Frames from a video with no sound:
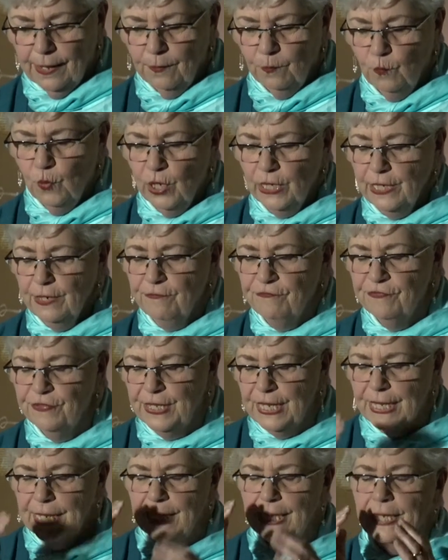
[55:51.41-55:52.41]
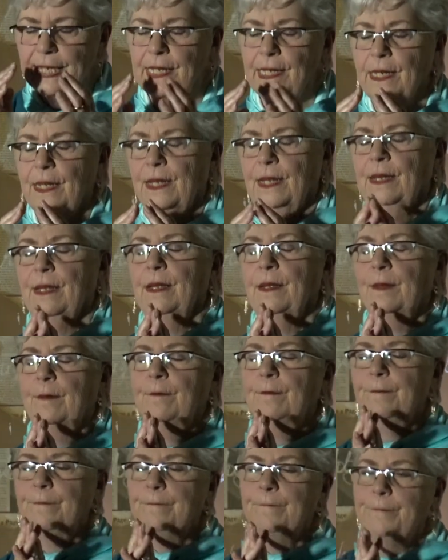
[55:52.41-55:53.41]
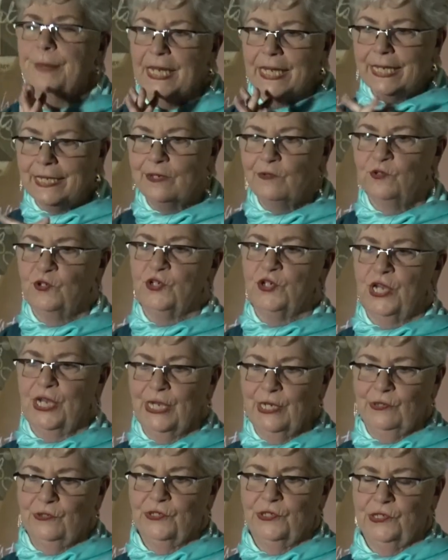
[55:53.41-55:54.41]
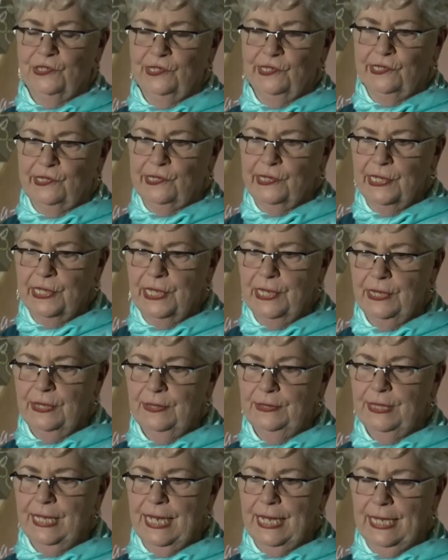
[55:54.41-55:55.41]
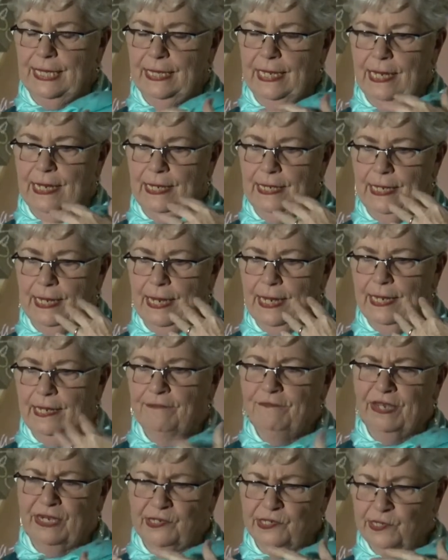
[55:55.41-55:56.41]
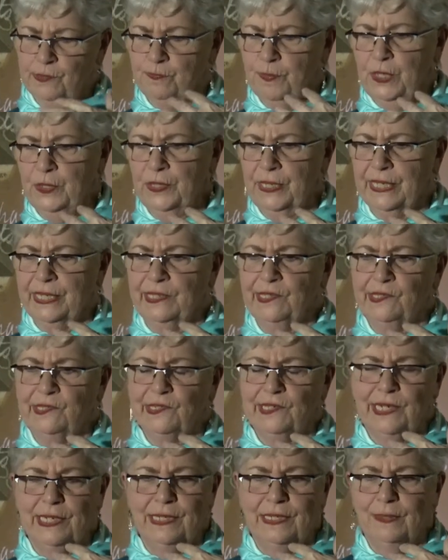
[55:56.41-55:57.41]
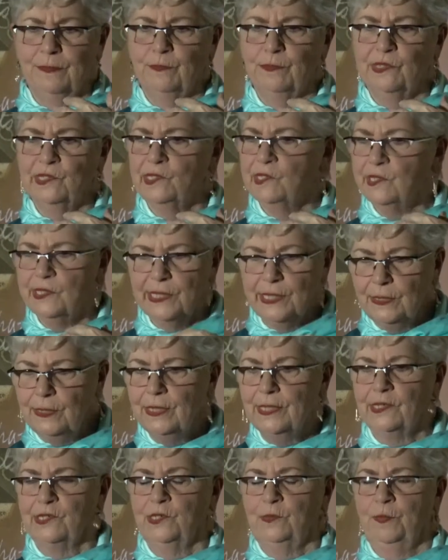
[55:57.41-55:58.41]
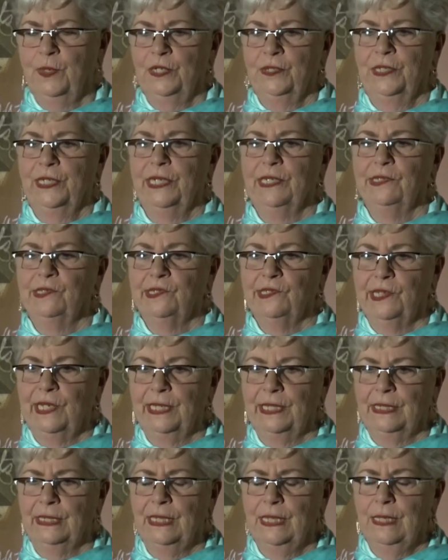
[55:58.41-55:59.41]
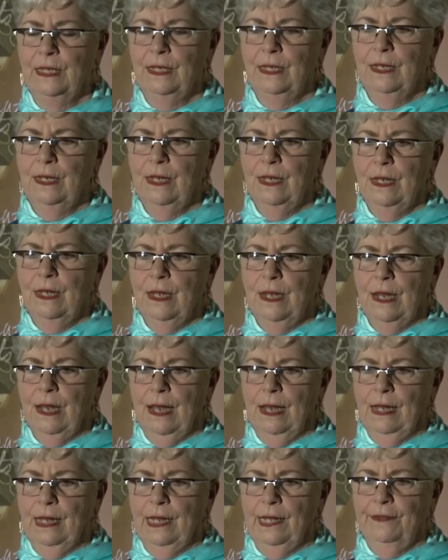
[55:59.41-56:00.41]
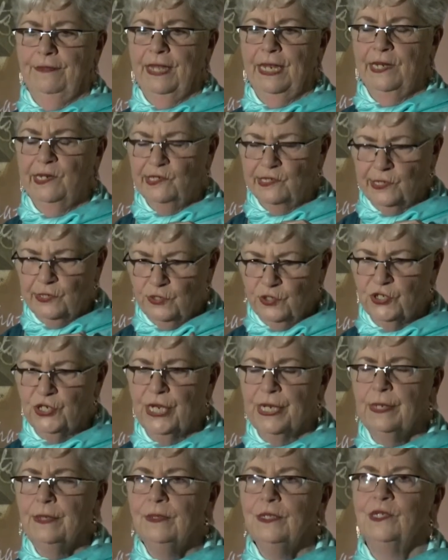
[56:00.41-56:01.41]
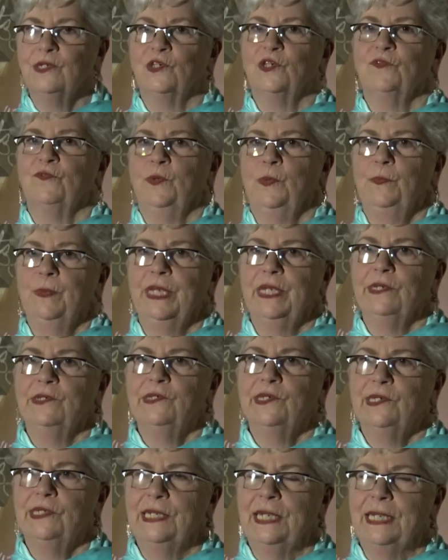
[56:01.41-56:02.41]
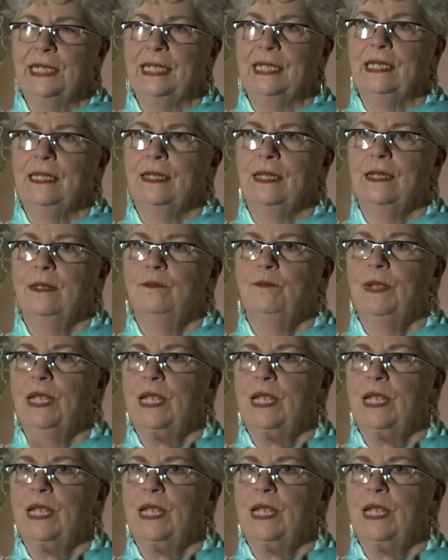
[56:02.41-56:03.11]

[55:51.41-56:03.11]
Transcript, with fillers: one of the big changes that uh, I've experienced and am still experiencing uh, that is a challenge for me today and